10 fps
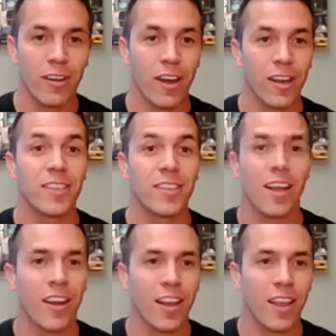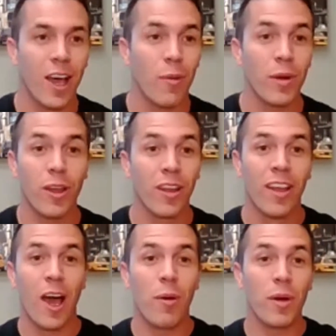Oh, I didn't send out any. How
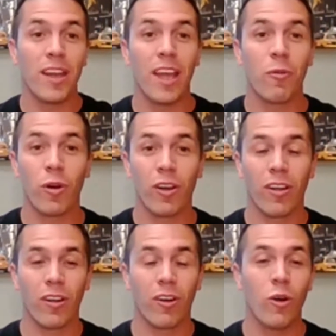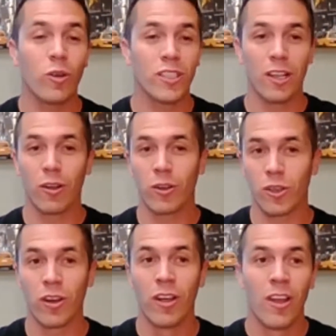many network or wholesalers
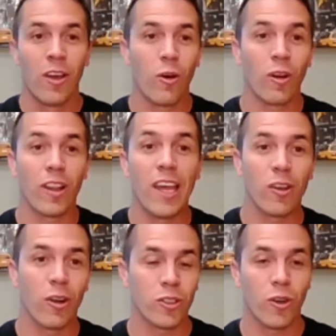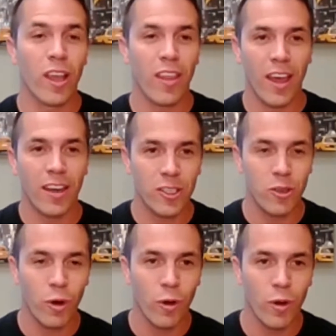or lenders or any of that did
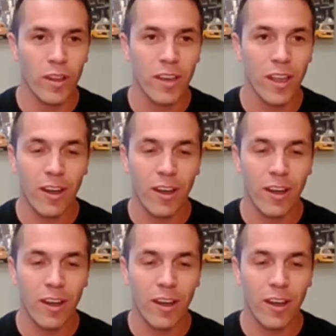you work with today?